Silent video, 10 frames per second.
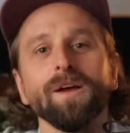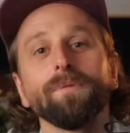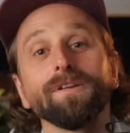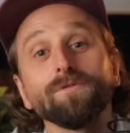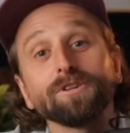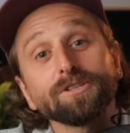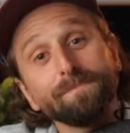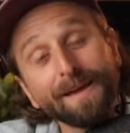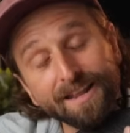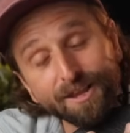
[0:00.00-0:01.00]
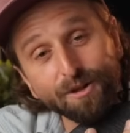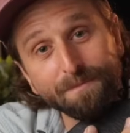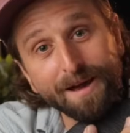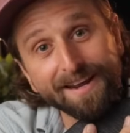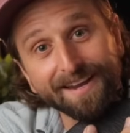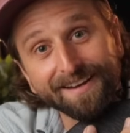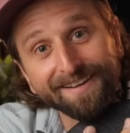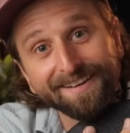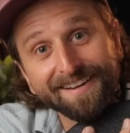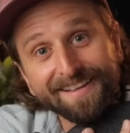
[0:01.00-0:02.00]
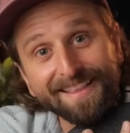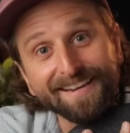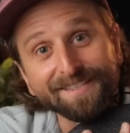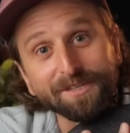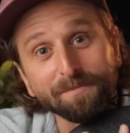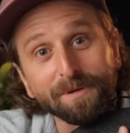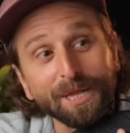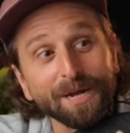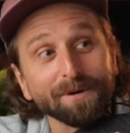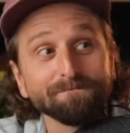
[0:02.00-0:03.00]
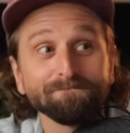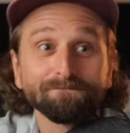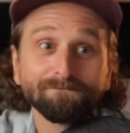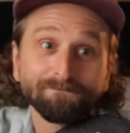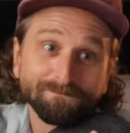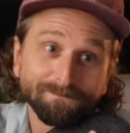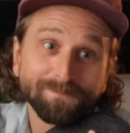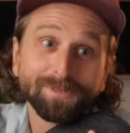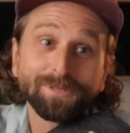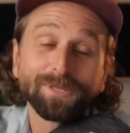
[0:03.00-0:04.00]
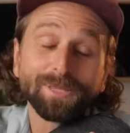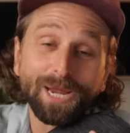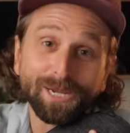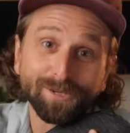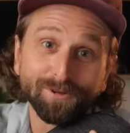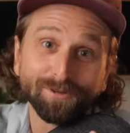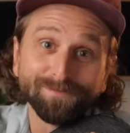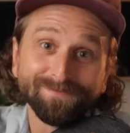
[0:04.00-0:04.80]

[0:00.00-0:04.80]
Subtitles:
But if you want to spend a little money, that he's going to be like, thank you.